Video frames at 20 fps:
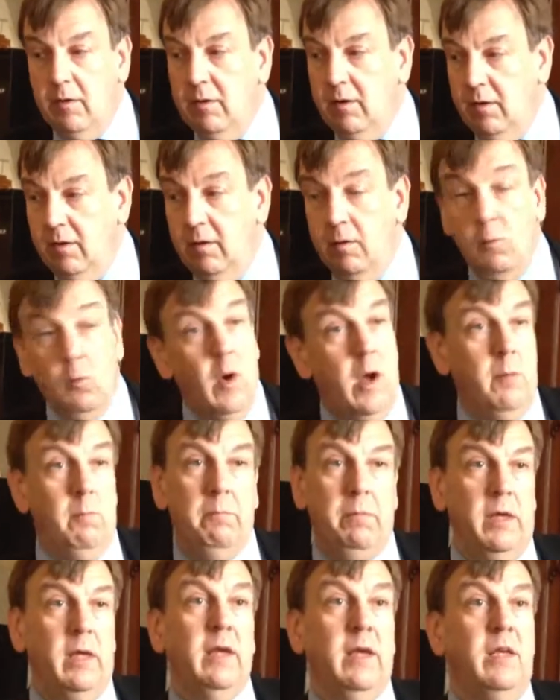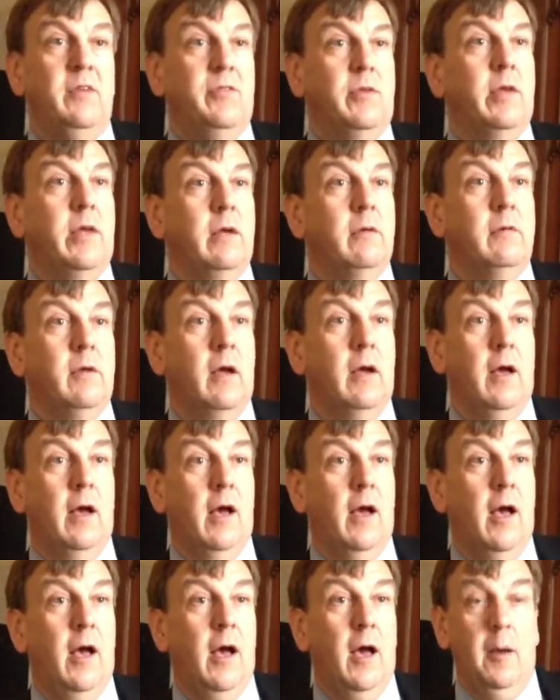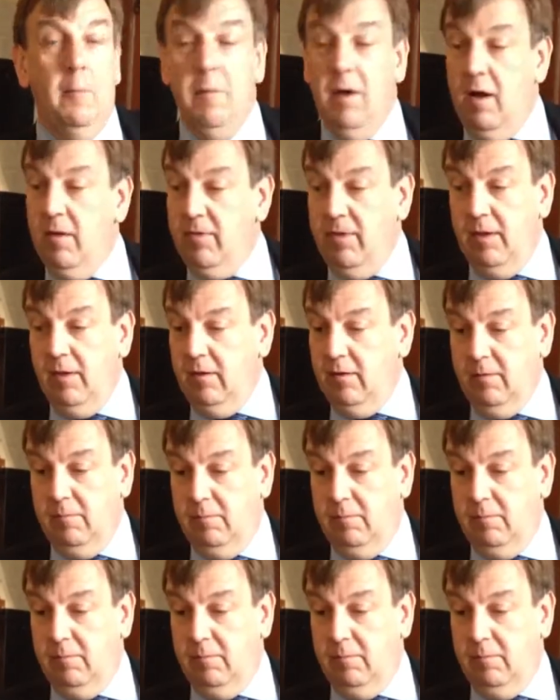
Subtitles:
it won't be easy. I think